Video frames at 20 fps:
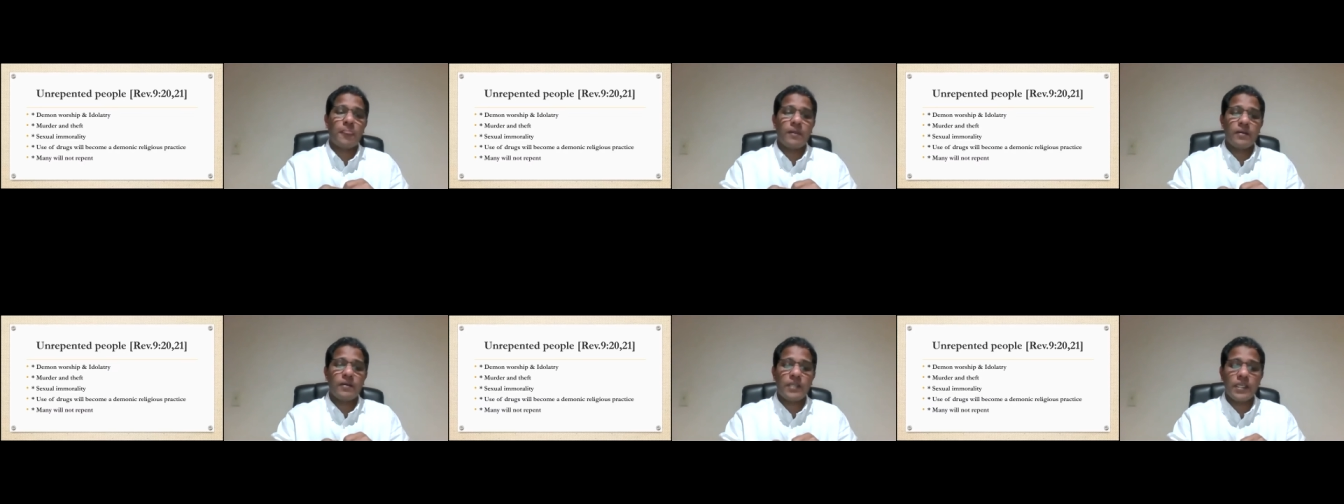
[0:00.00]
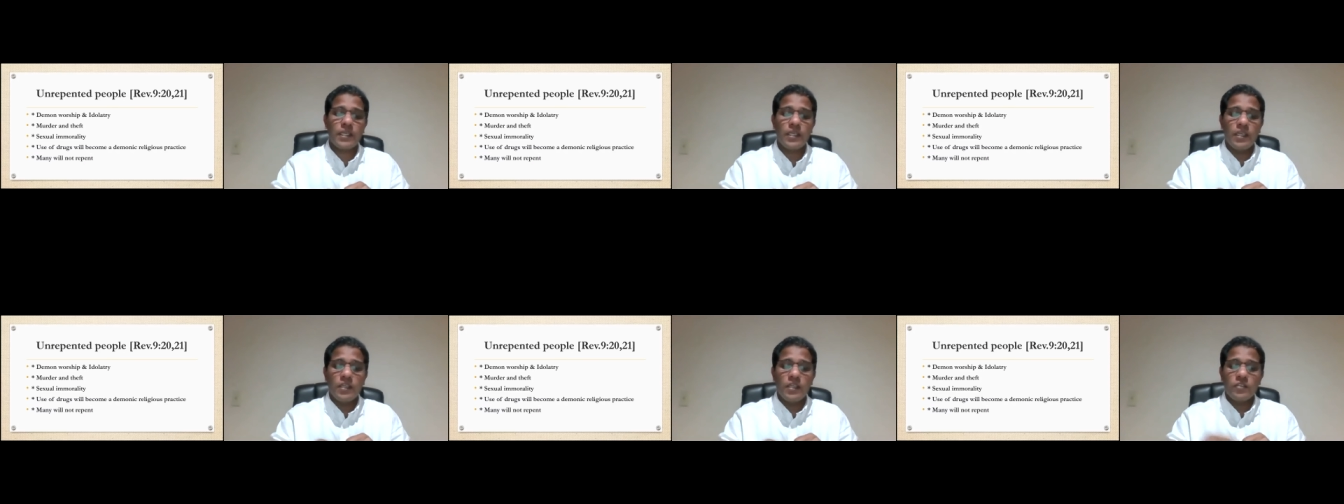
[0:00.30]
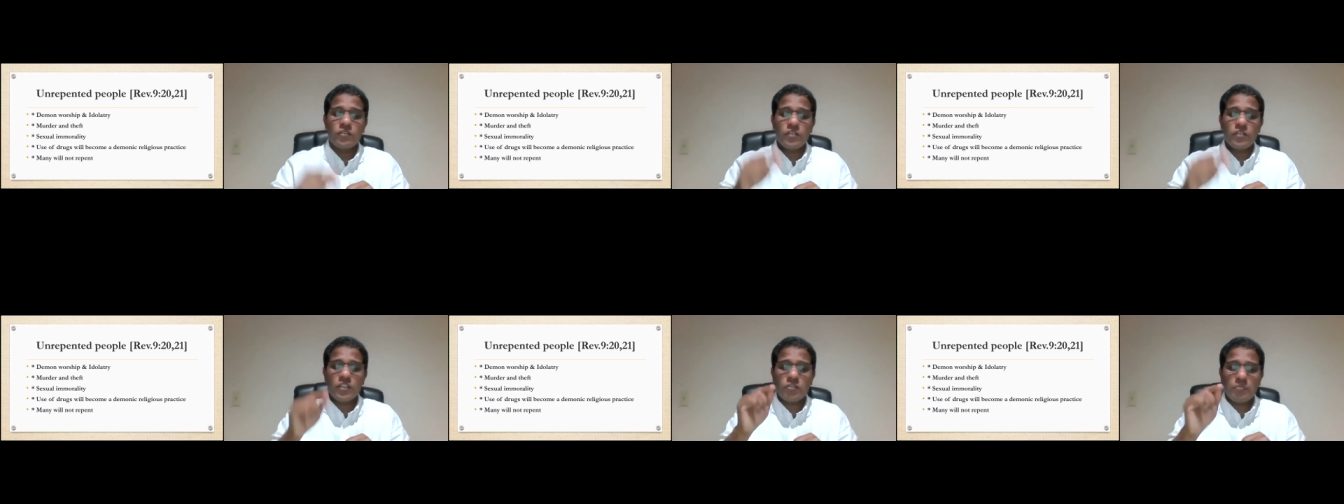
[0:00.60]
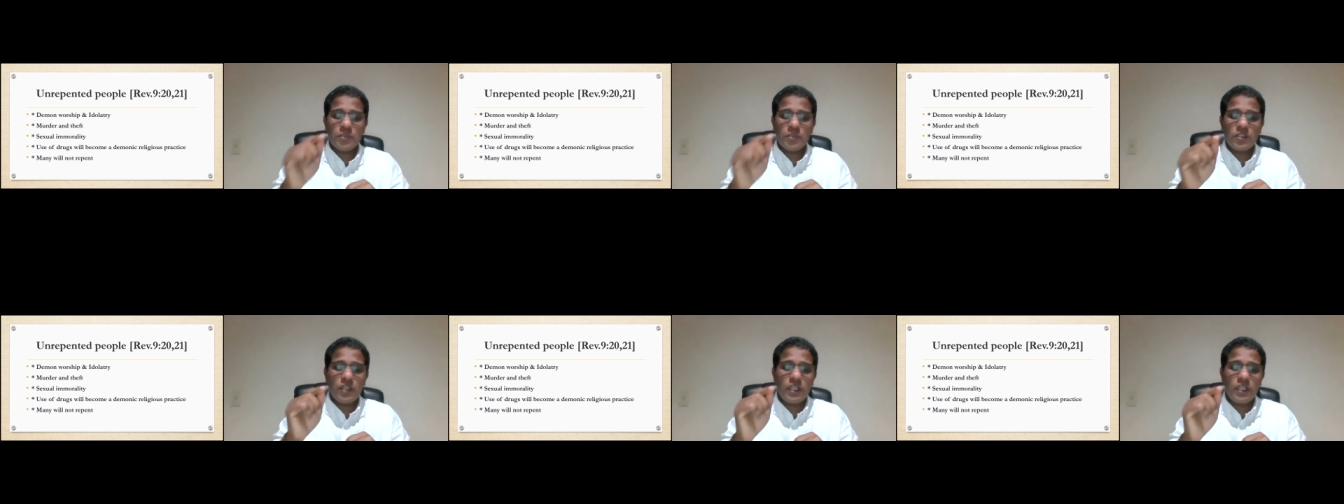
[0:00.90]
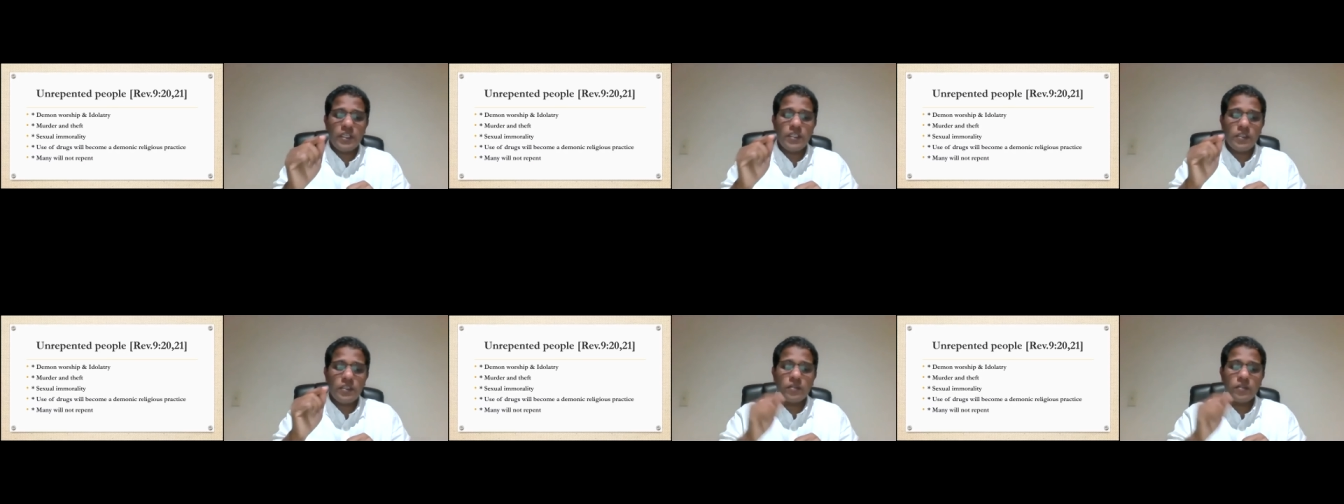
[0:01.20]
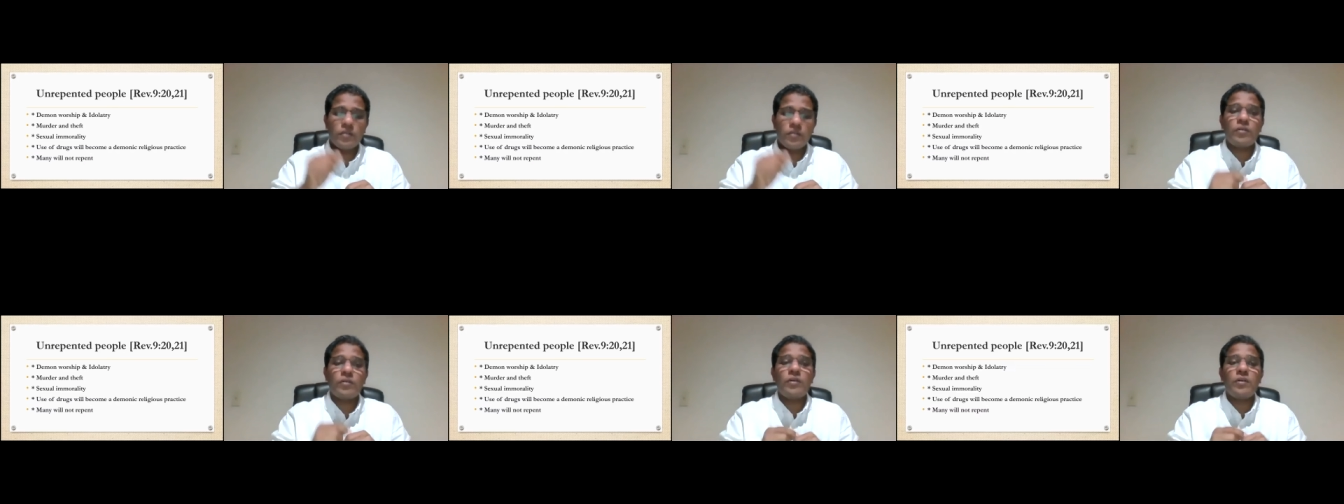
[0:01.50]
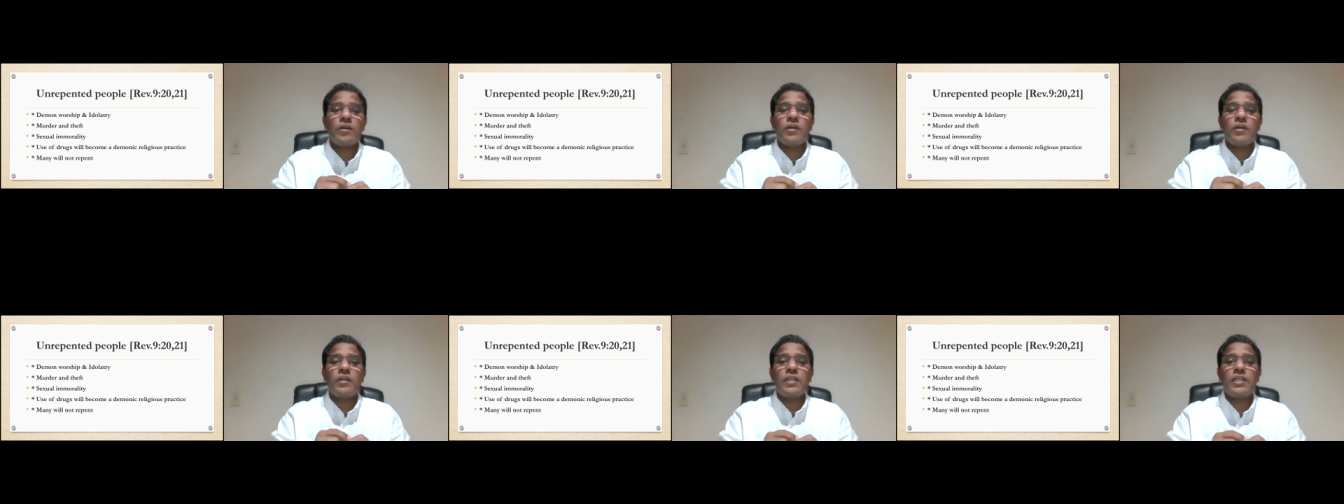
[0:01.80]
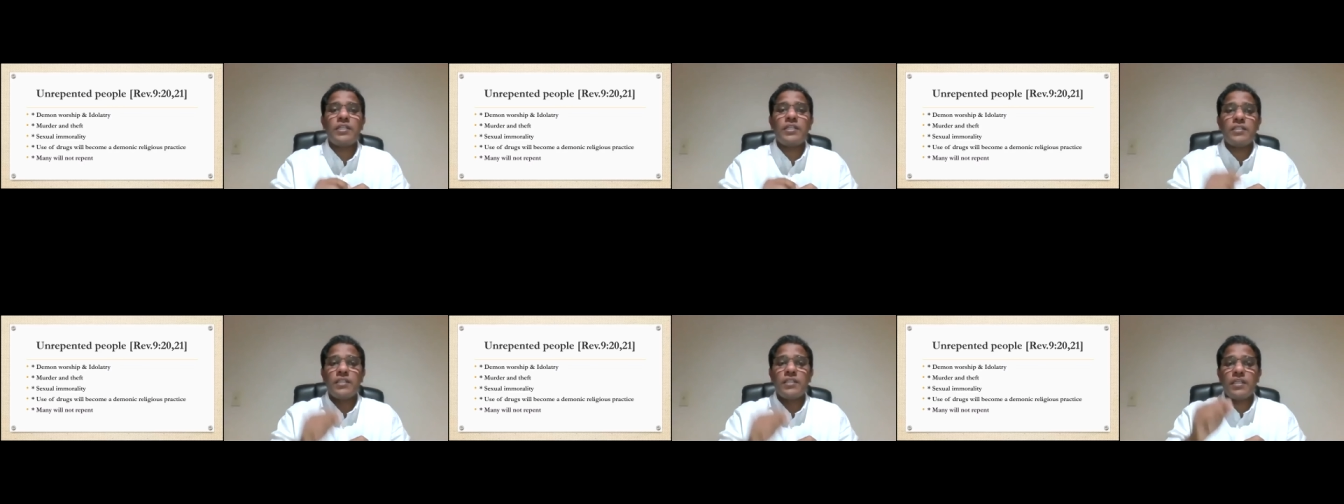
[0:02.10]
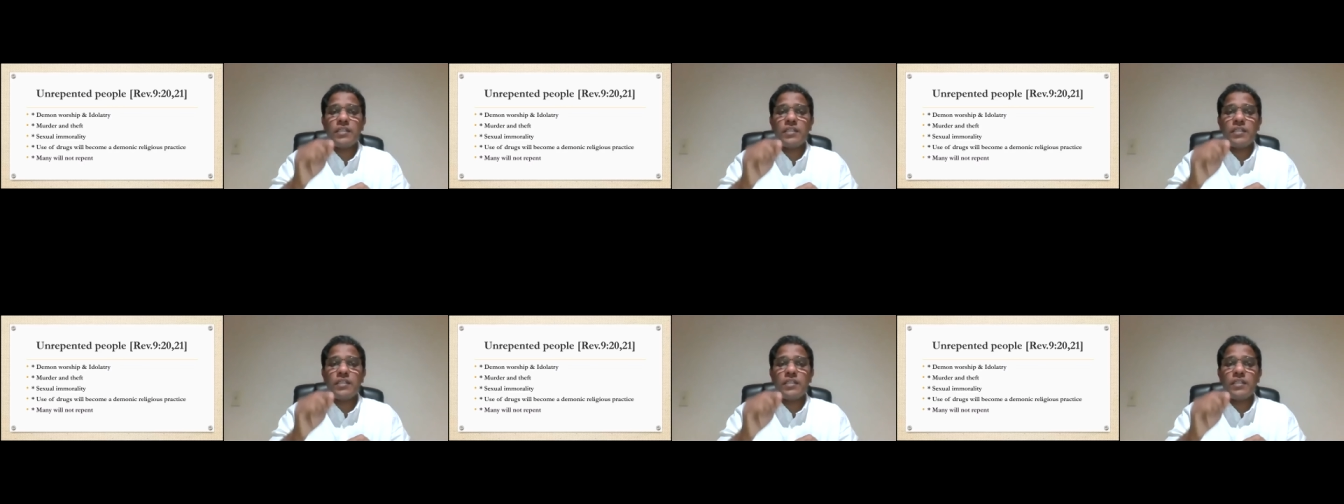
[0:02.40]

Okay, so especially, you know, in,